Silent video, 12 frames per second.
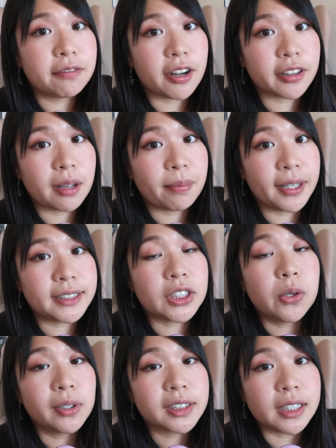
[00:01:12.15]
fuck that place.
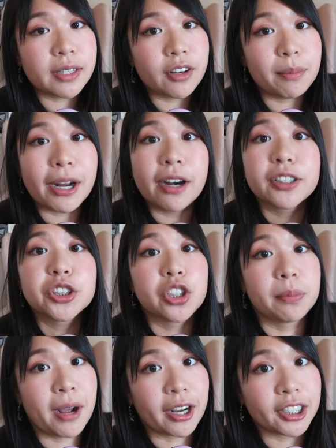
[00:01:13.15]
Who wants to live in America's
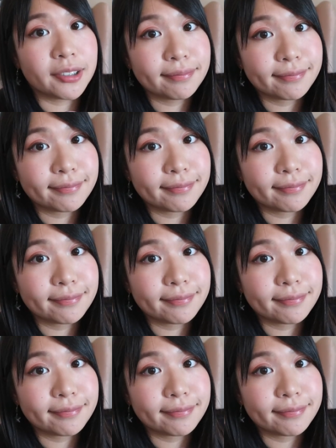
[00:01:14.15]
shirt pocket?